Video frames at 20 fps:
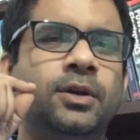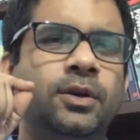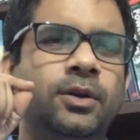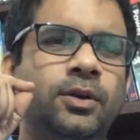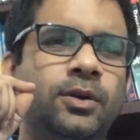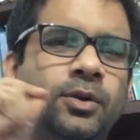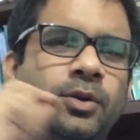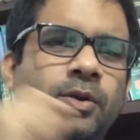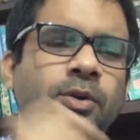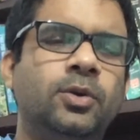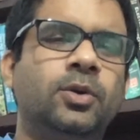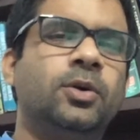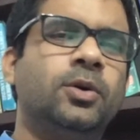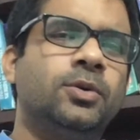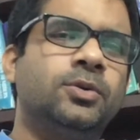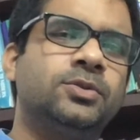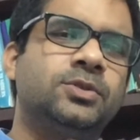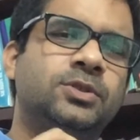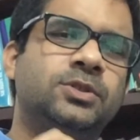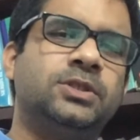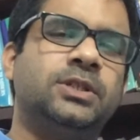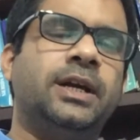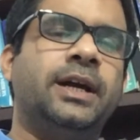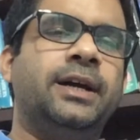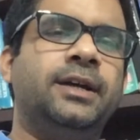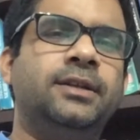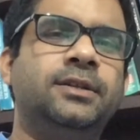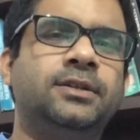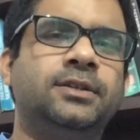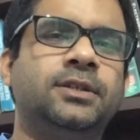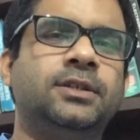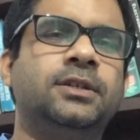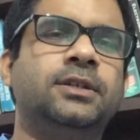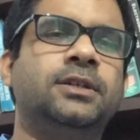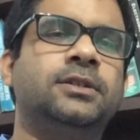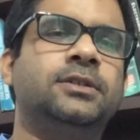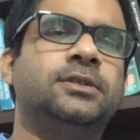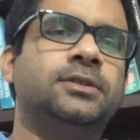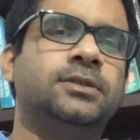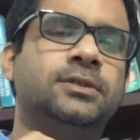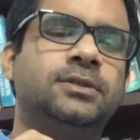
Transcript: low standard